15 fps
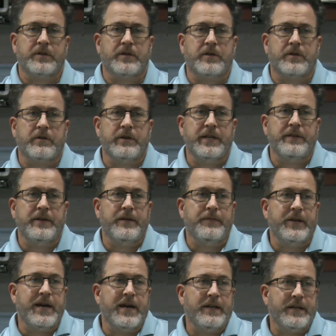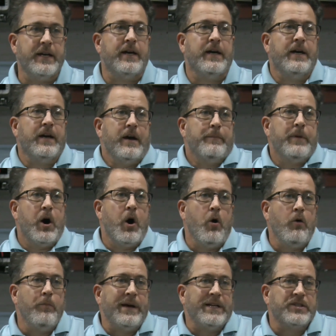screen there? You got it? Yeah.
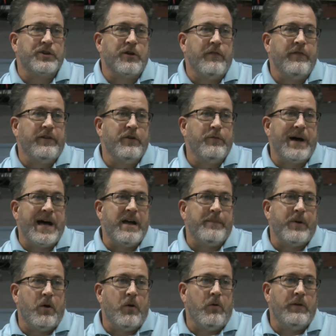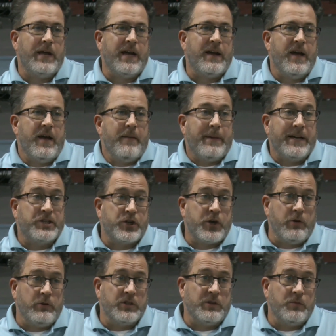Behold my servant whom I uphold, my
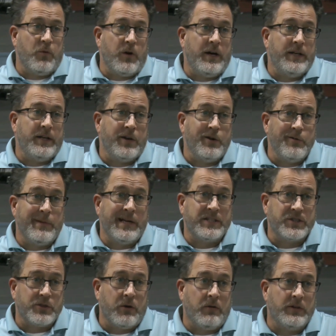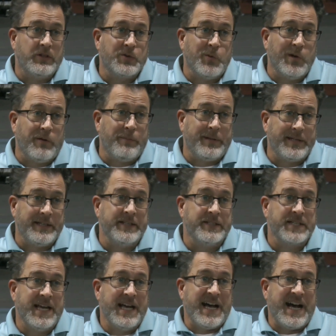chosen one in whom my soul is well pleased.
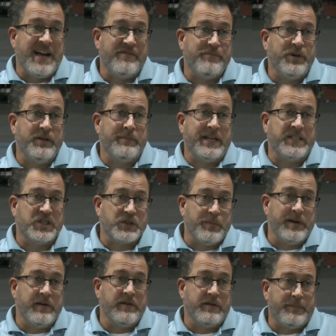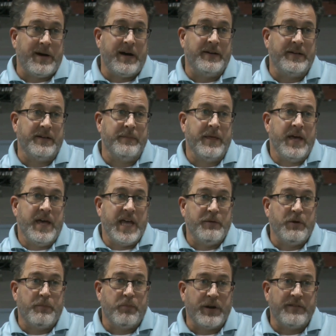I have put my spirit upon him. He will
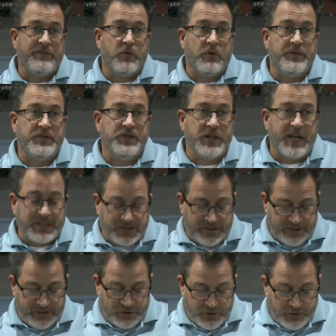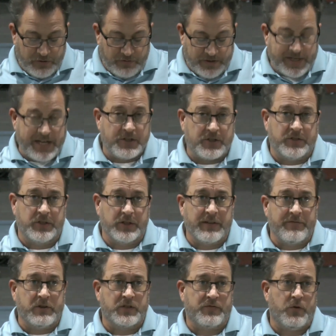bring forth justice to the nations. Look at
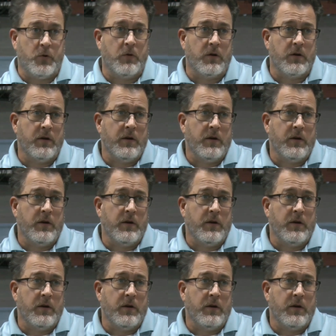verse 4.